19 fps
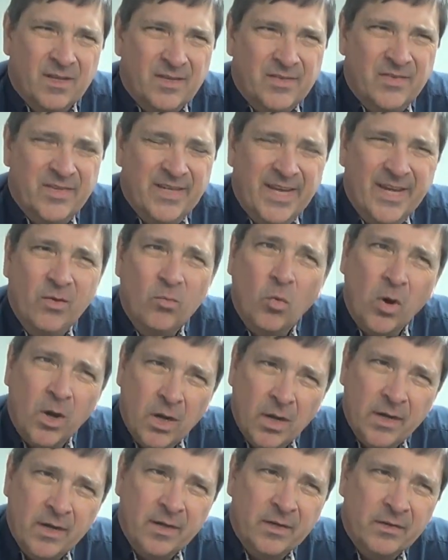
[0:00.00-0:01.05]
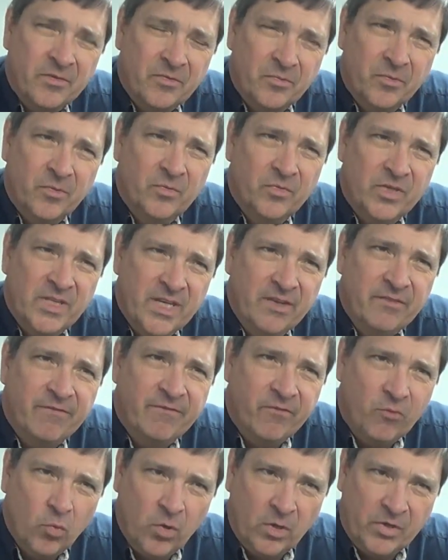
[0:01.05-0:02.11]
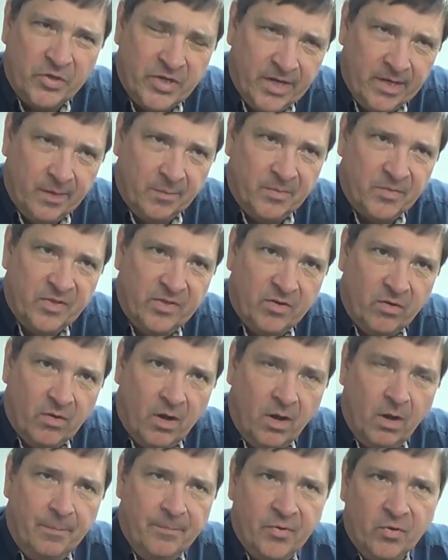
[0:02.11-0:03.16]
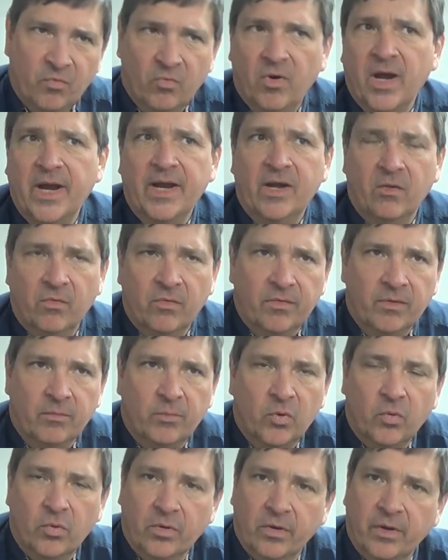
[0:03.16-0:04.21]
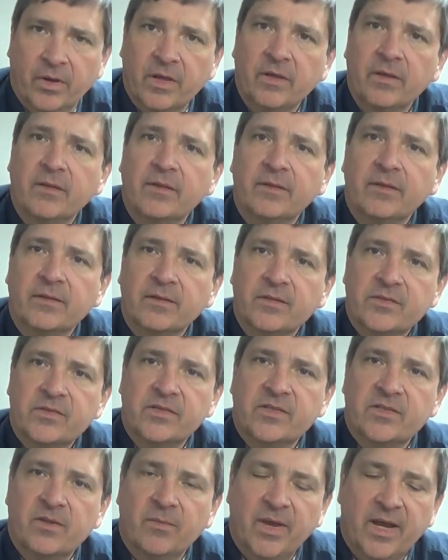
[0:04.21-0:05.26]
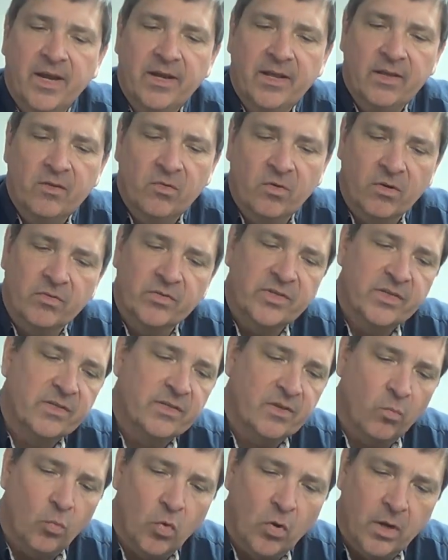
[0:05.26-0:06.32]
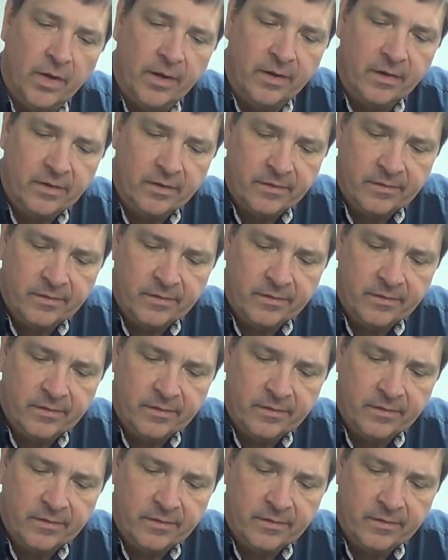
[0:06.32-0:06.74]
Z1 through Z4 chips. They're upper right on the board. System 80 or System 1.